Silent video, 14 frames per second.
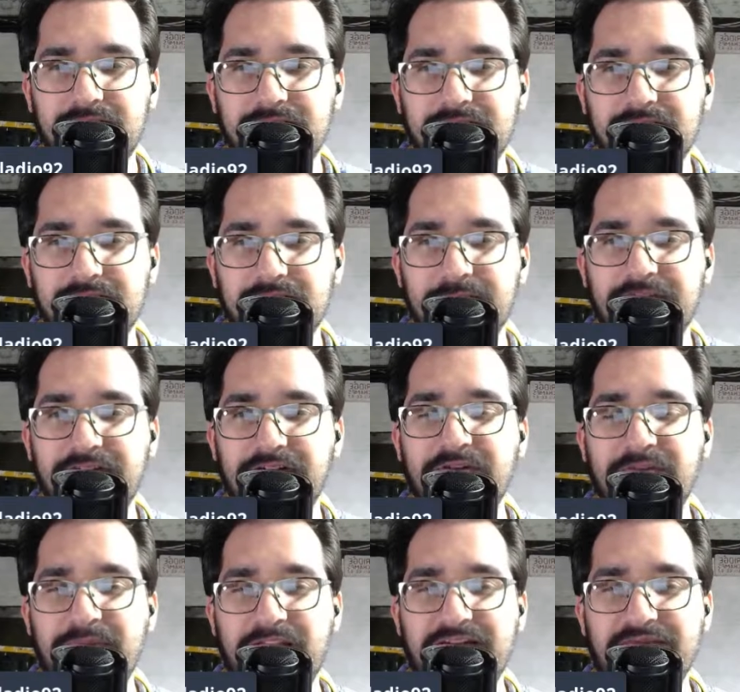Up until the
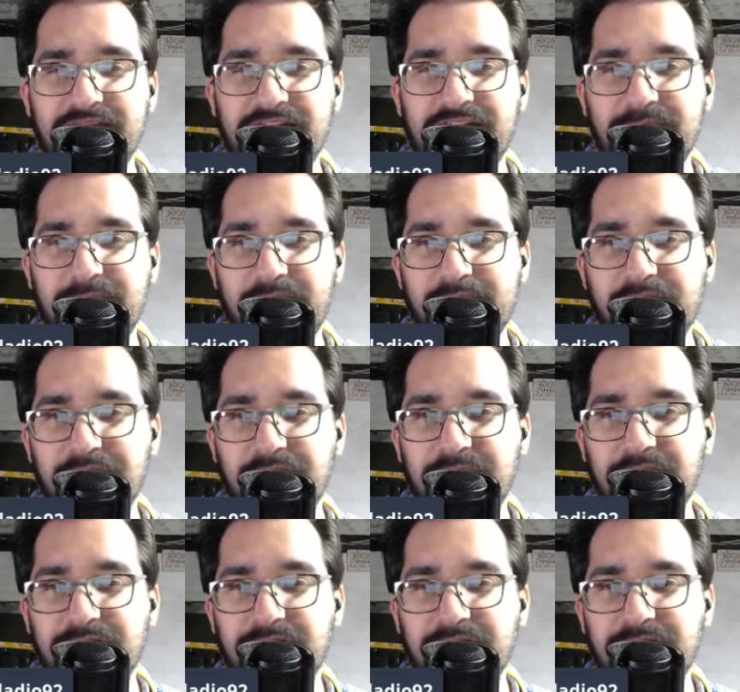main event, pretty much,